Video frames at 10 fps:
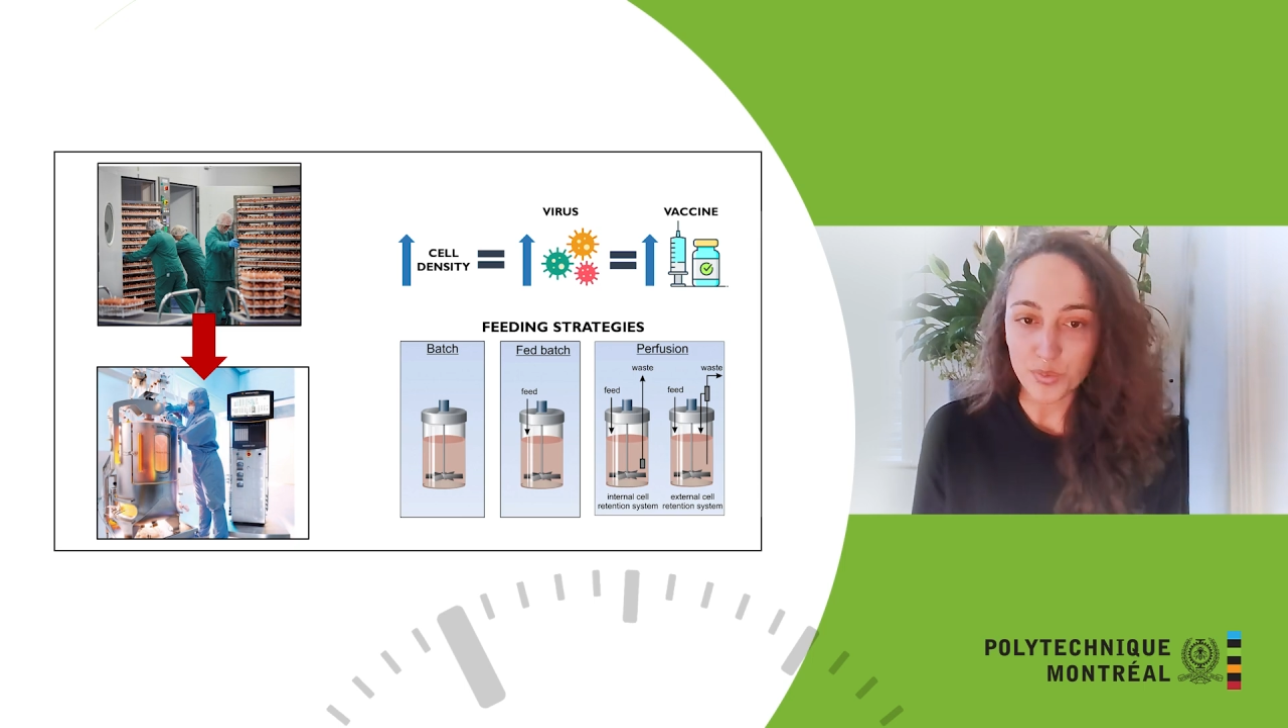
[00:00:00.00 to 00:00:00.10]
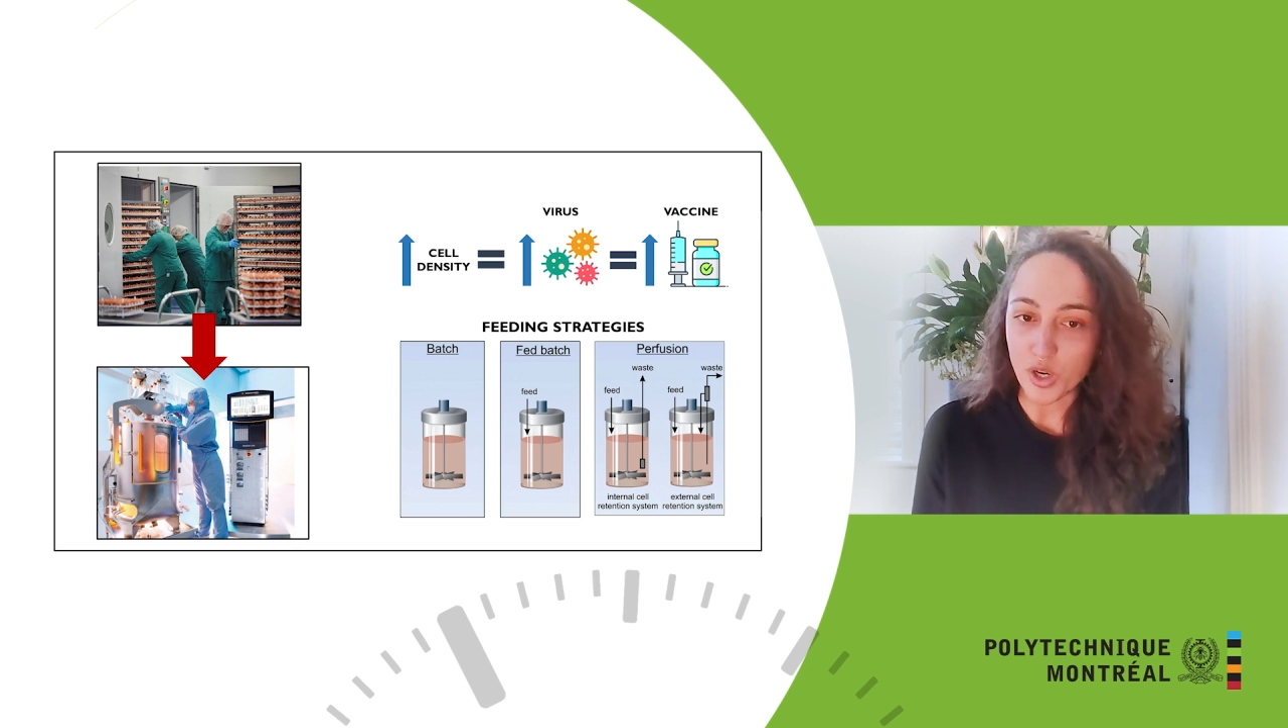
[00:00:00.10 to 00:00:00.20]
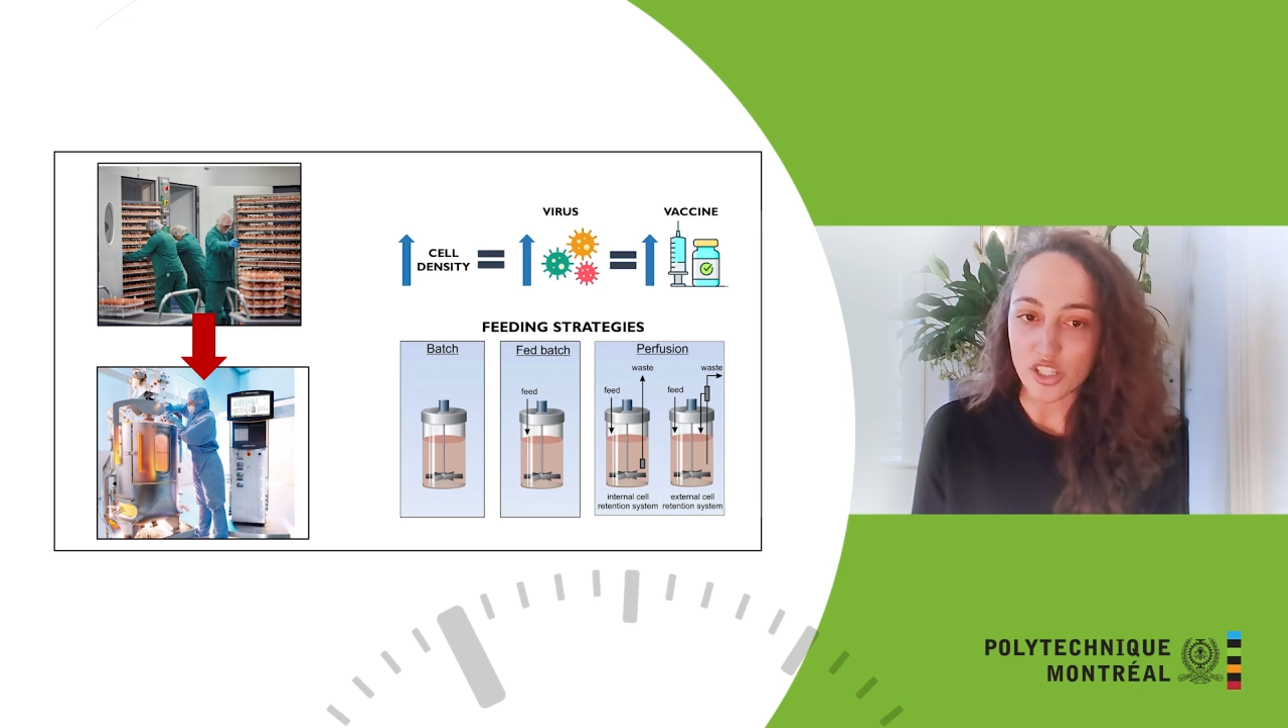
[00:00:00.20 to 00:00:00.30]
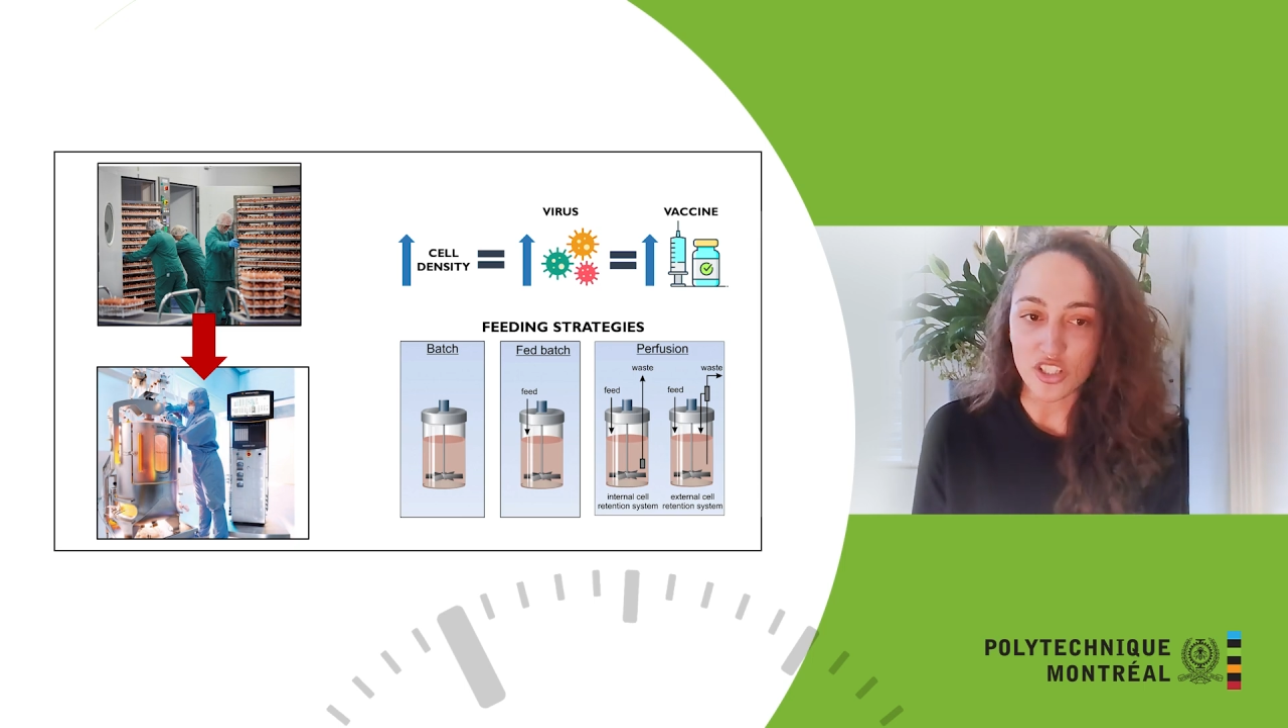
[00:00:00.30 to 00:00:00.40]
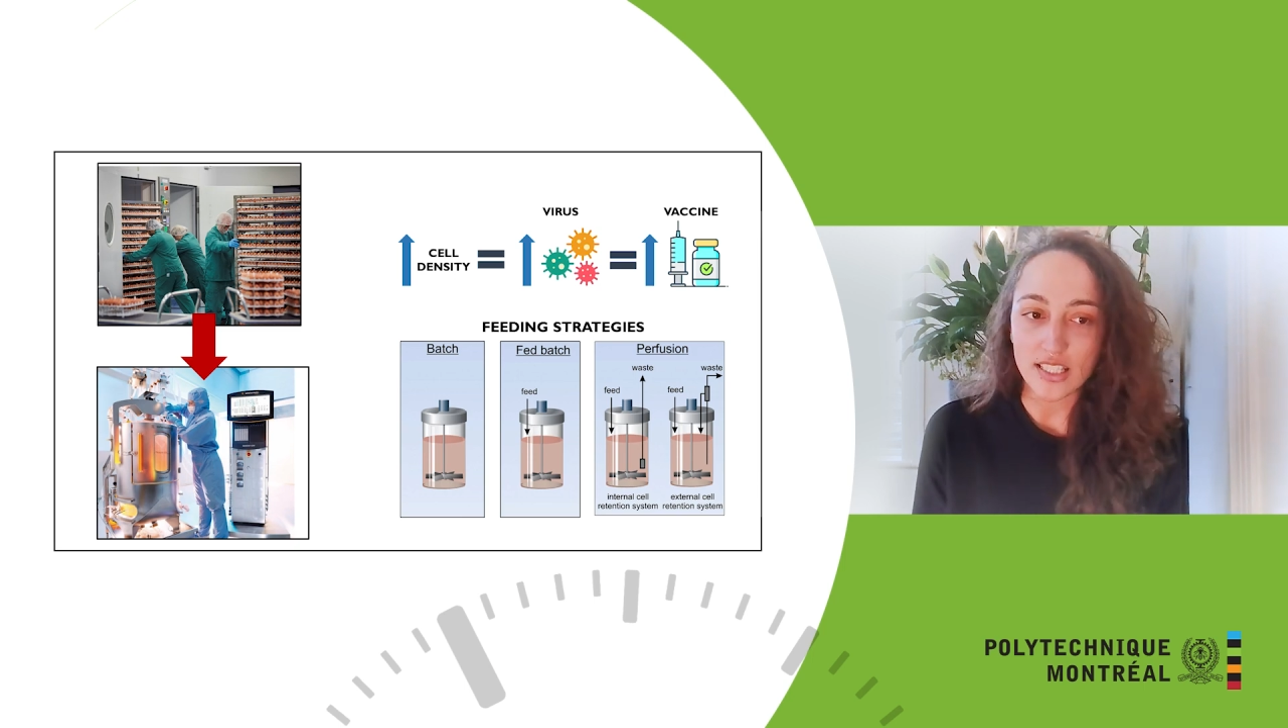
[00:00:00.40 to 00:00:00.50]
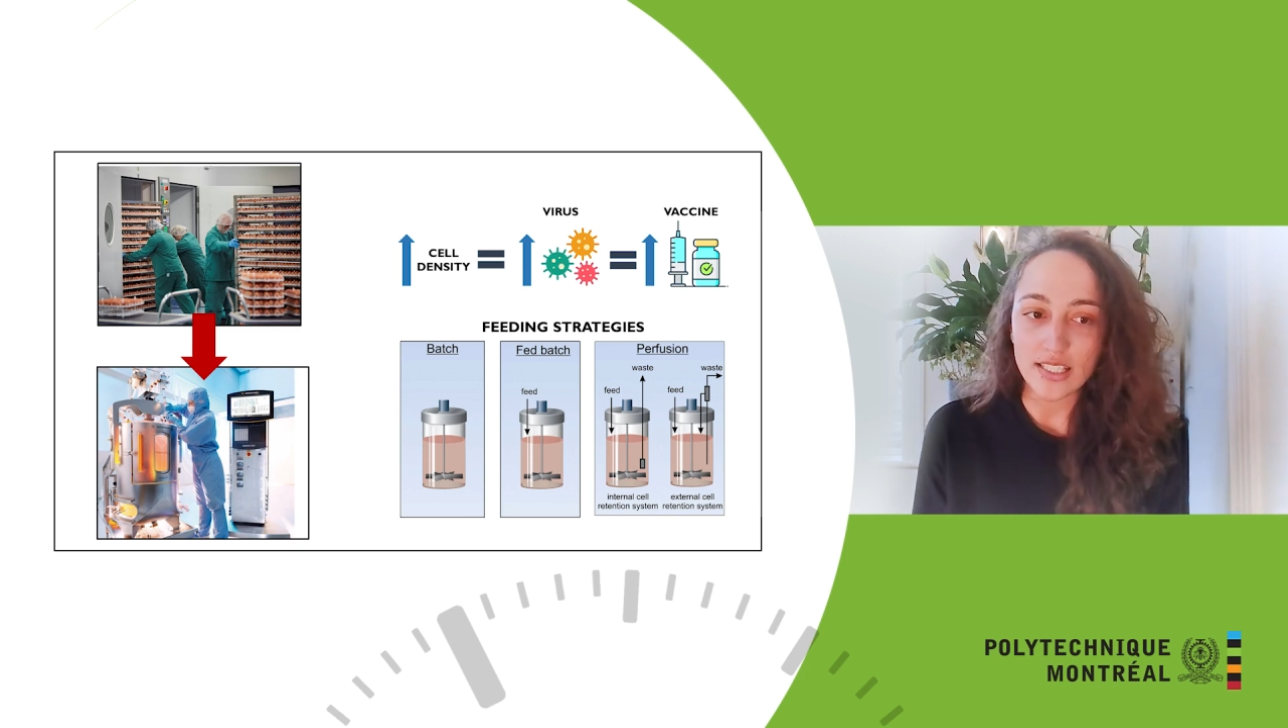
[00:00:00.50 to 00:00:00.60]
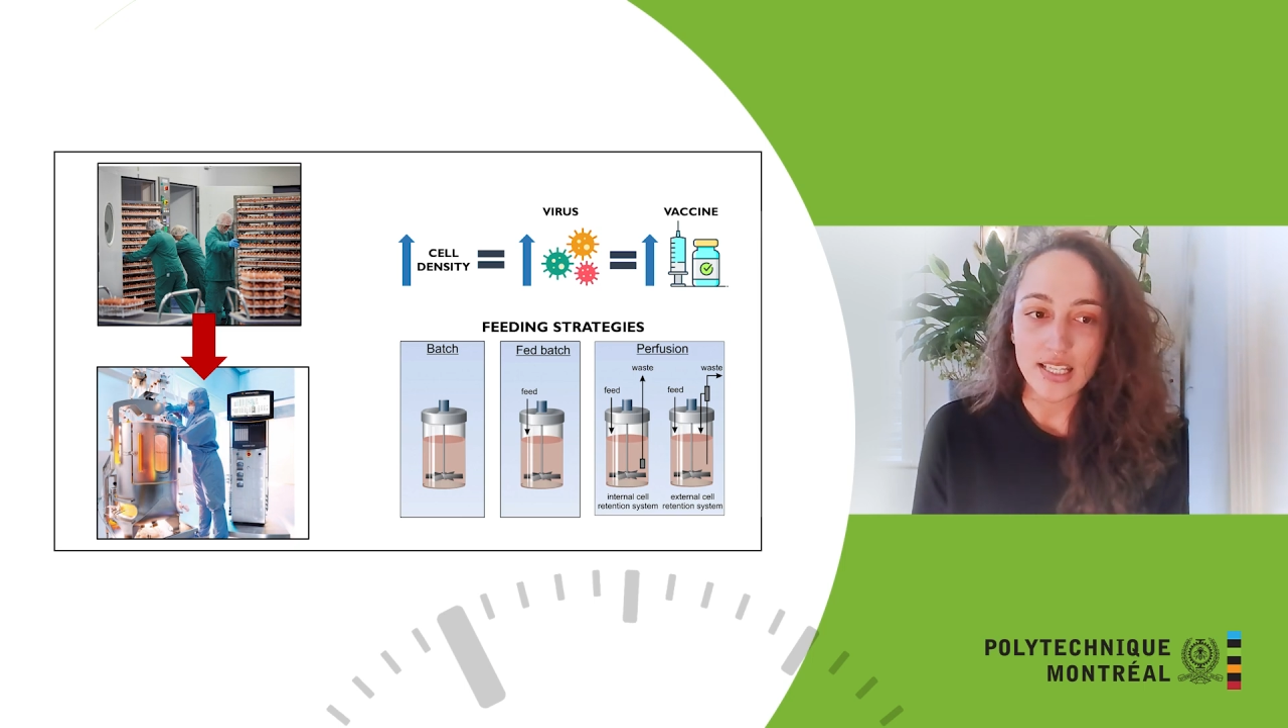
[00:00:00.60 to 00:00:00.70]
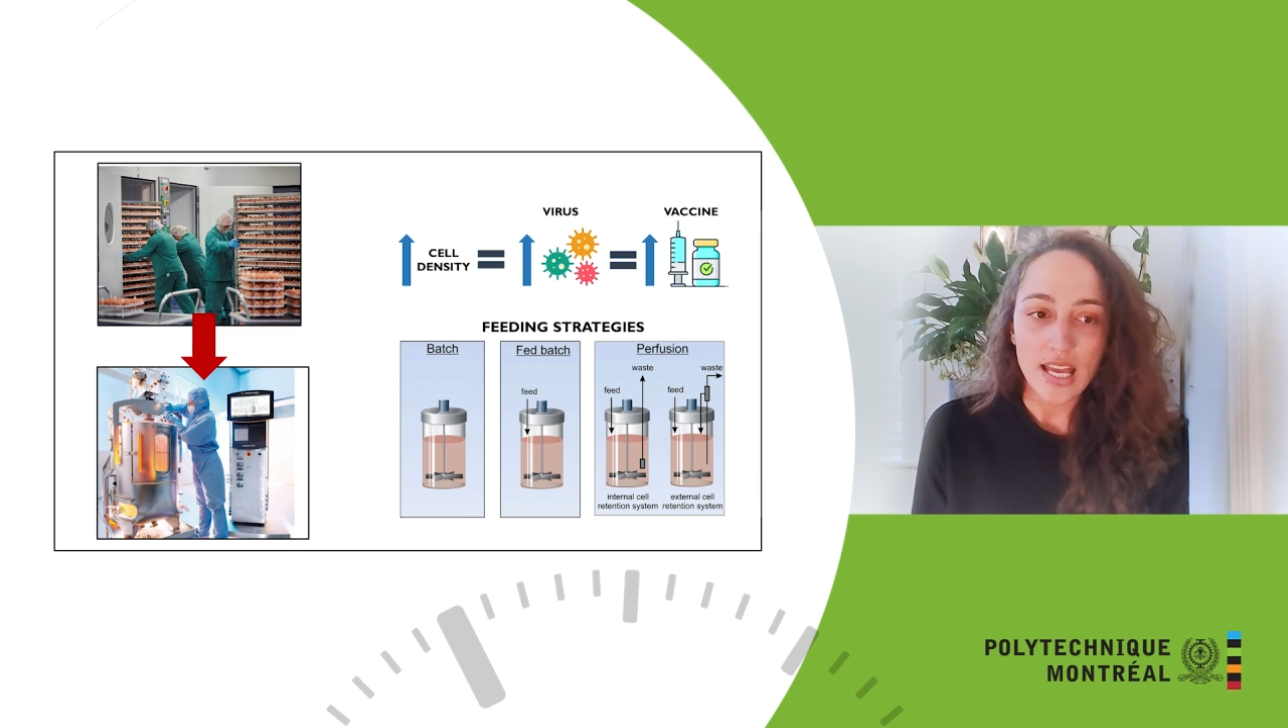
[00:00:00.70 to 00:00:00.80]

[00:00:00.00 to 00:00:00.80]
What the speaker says: project.